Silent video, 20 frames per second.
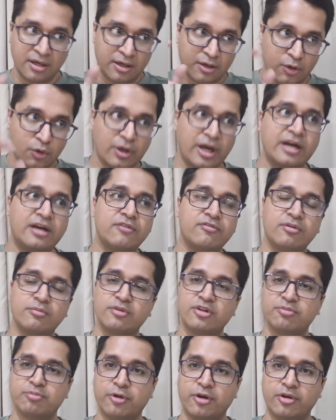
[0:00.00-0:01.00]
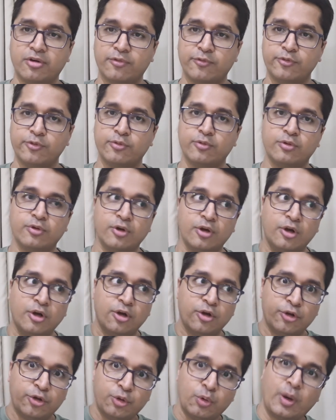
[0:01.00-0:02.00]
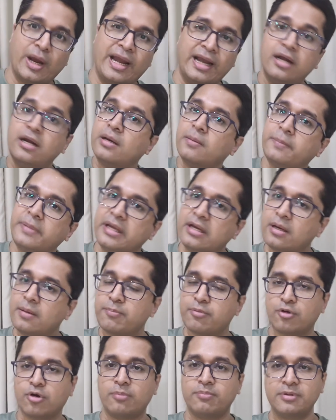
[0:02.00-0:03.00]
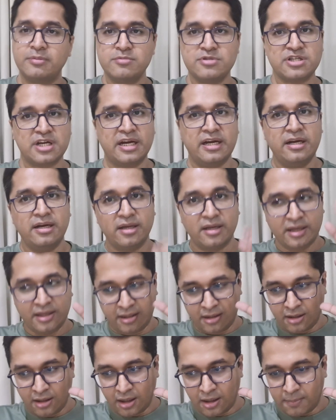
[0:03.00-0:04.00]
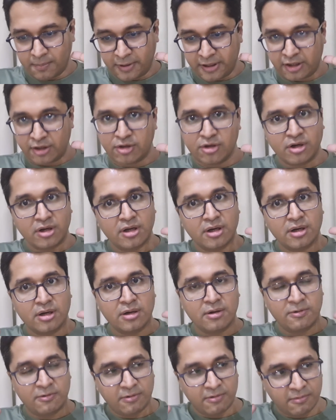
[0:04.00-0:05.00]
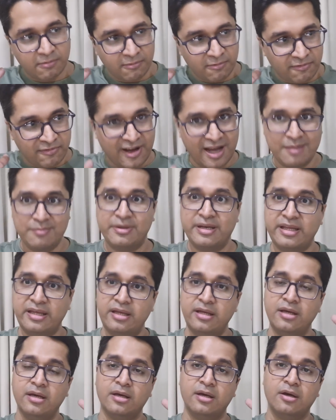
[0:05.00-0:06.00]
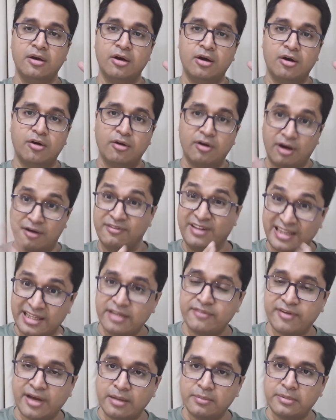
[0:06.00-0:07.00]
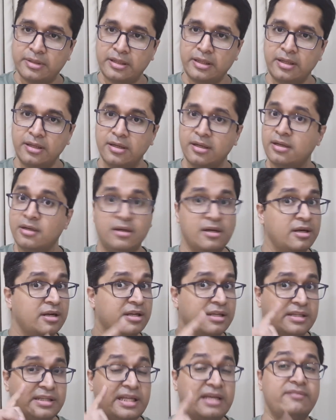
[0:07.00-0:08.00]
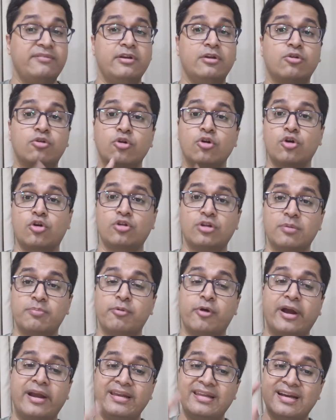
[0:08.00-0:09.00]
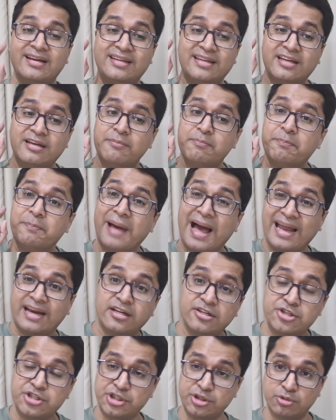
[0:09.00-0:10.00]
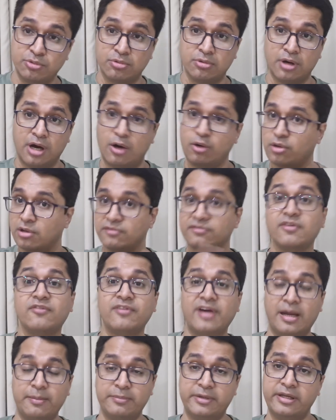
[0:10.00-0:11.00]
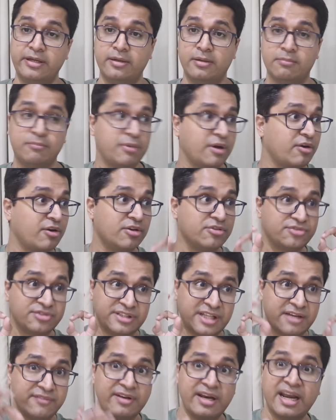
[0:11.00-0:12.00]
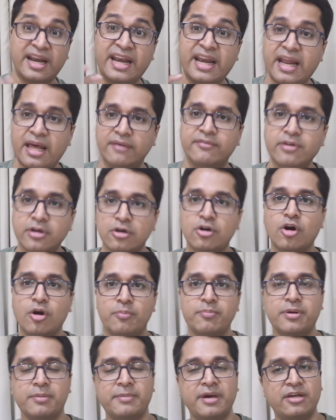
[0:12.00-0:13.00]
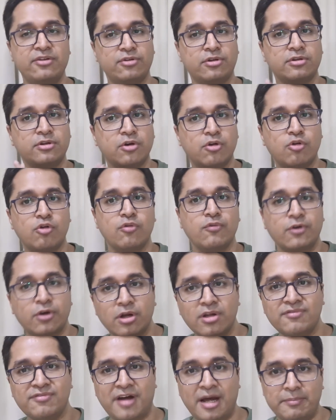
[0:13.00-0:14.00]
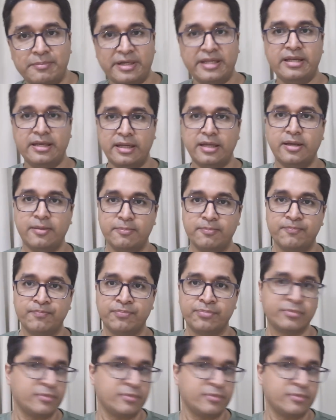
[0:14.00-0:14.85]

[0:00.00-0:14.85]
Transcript: Look at it from this point of view. You end up being a problem child in a particular family, a wealthy family, they will go to the point that they'll banish you out of the family because they will never compromise on the overall family name.